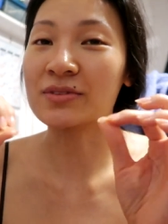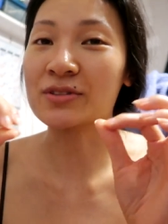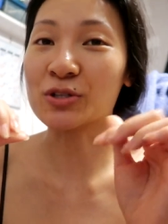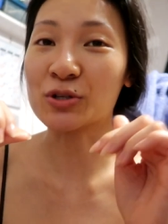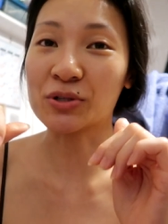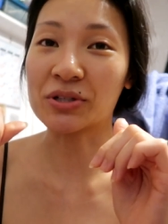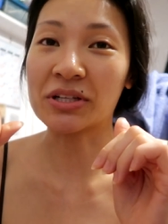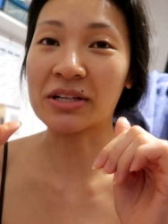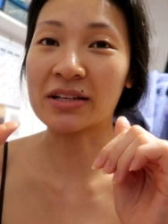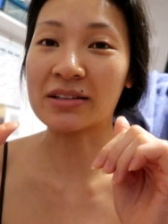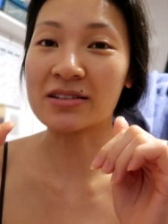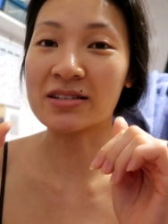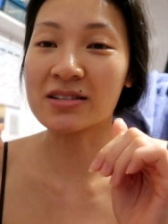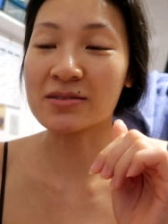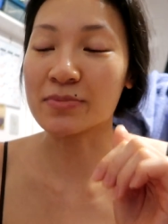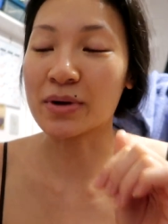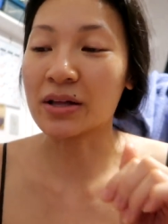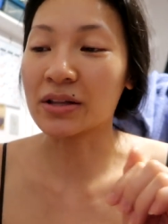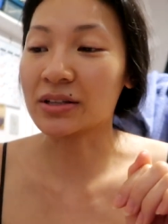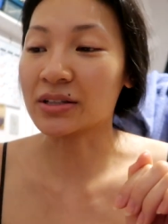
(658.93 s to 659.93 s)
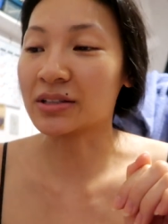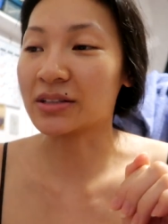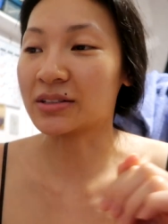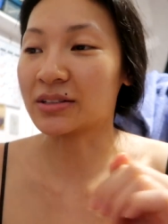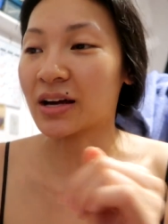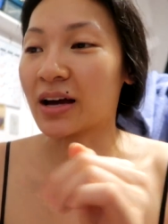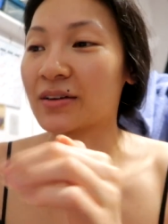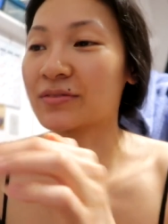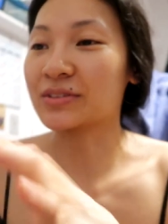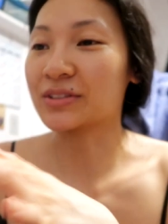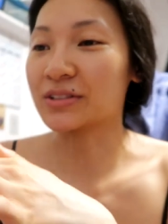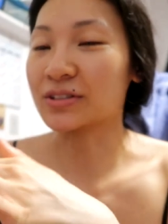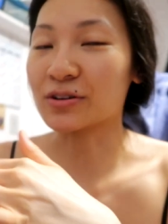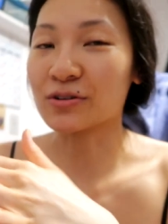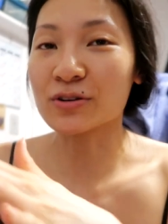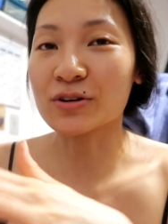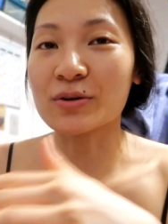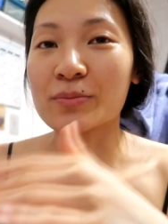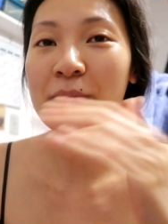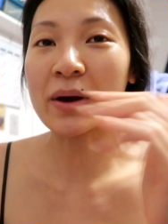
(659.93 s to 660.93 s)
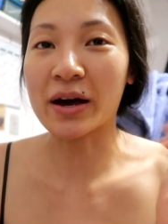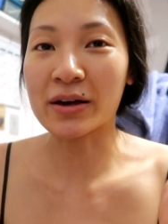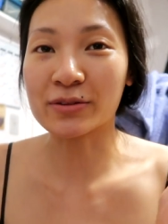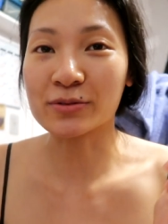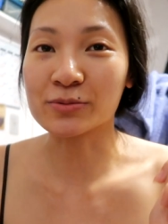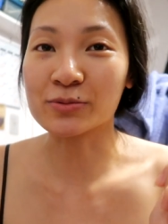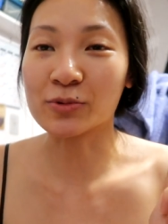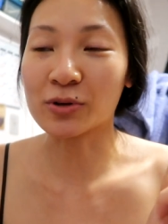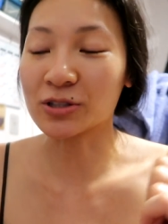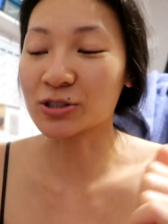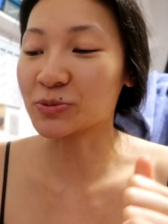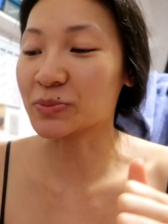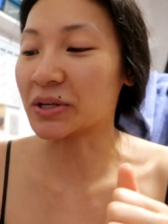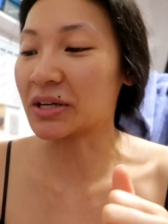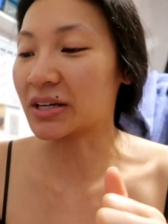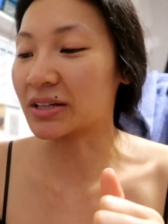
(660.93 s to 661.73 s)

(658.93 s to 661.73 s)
dirty and smelly and having to go to the bathroom and wash my